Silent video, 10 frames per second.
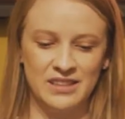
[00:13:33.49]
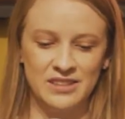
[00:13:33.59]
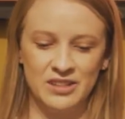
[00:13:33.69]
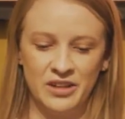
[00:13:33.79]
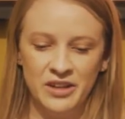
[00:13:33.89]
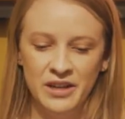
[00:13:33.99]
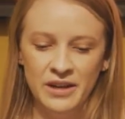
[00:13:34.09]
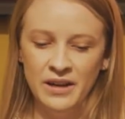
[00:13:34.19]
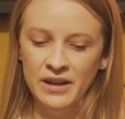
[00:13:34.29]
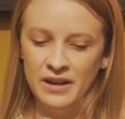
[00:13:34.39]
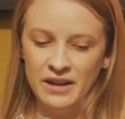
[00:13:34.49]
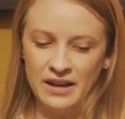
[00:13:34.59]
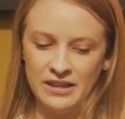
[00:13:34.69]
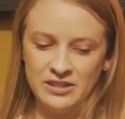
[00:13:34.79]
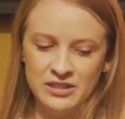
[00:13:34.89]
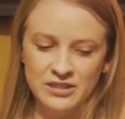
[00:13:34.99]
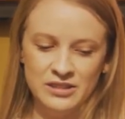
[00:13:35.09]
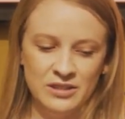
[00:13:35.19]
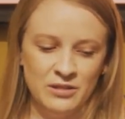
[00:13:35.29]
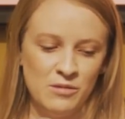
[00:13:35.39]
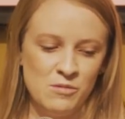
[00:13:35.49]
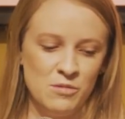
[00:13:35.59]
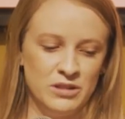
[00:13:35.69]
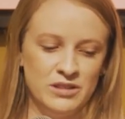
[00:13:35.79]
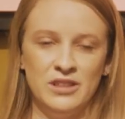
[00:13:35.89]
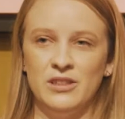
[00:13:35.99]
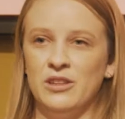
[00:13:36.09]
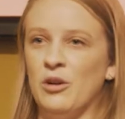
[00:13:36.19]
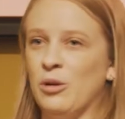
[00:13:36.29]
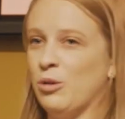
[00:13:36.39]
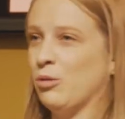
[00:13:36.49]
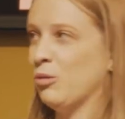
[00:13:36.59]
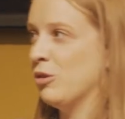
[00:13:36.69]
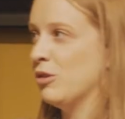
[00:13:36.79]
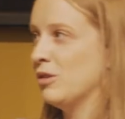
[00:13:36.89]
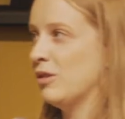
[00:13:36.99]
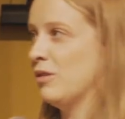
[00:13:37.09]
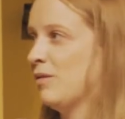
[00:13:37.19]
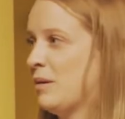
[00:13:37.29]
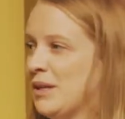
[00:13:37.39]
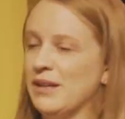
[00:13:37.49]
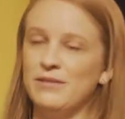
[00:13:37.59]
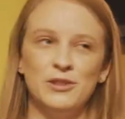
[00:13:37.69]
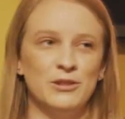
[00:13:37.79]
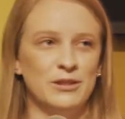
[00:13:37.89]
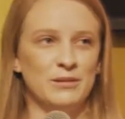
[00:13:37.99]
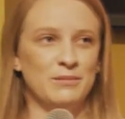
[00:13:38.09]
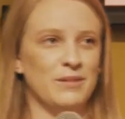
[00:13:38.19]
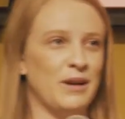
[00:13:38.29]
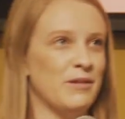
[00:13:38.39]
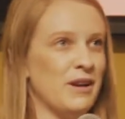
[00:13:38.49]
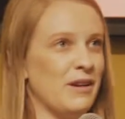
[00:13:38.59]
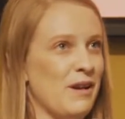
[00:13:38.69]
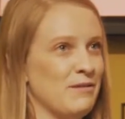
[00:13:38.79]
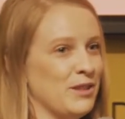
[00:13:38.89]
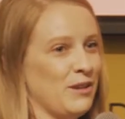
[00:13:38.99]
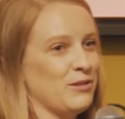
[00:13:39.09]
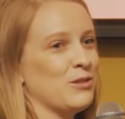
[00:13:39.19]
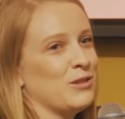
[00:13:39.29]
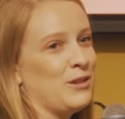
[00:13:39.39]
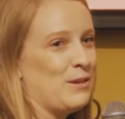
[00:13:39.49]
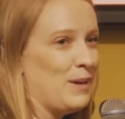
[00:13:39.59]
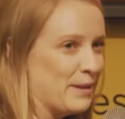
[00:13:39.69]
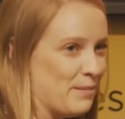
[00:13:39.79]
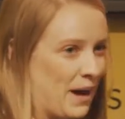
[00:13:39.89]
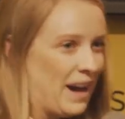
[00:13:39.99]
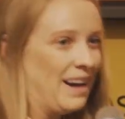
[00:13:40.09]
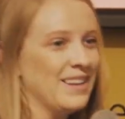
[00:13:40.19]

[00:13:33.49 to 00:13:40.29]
So I just want to go through sort of, I mean, I've talked a lot about the bad.